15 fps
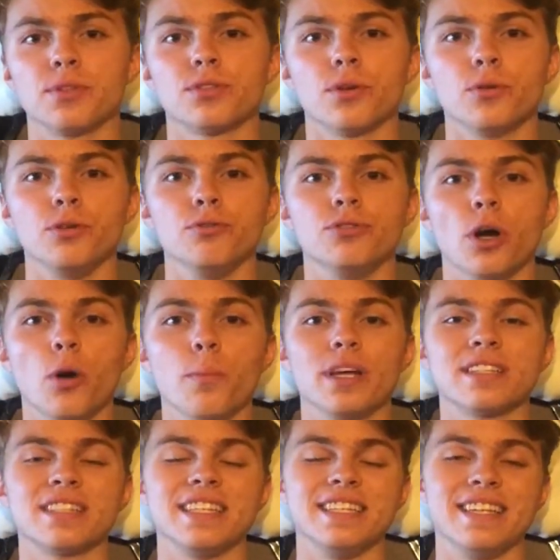so you don't miss
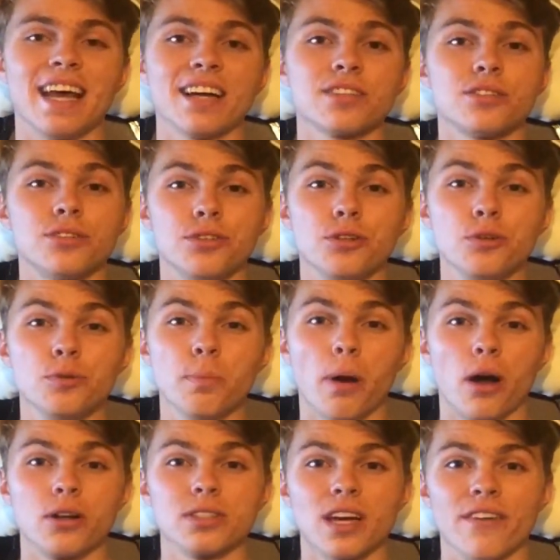the next two
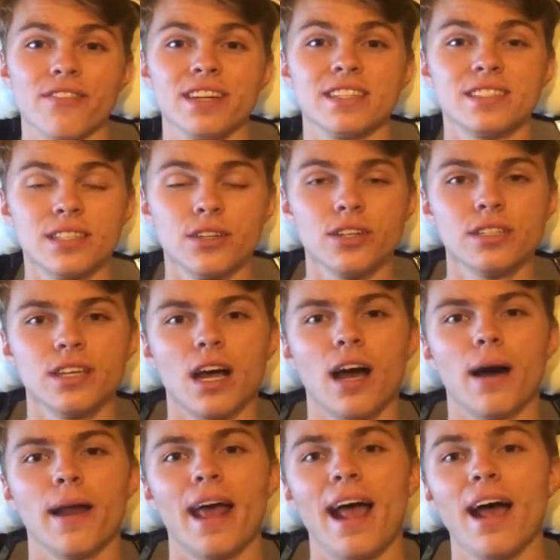parts of this series
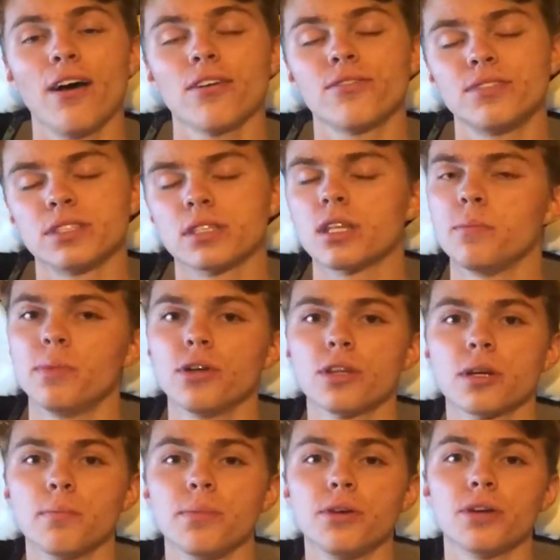on how to physically build a
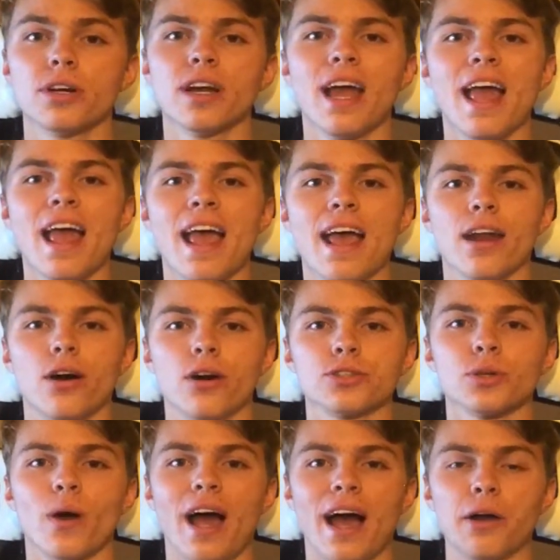computer and
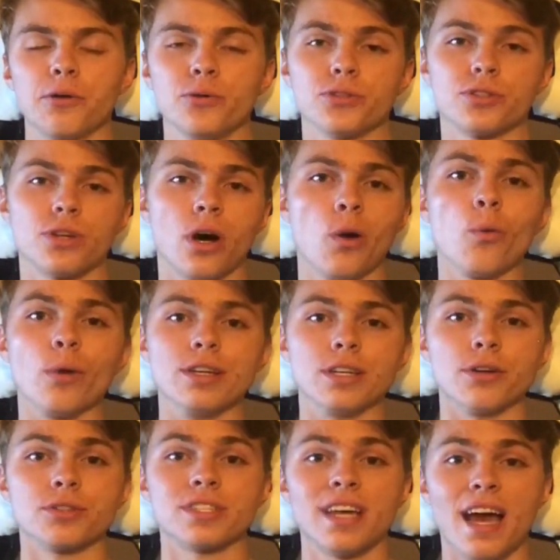also how to install
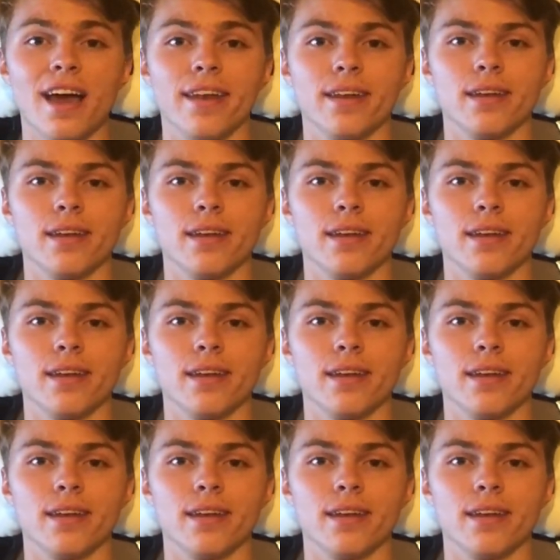Windows 10.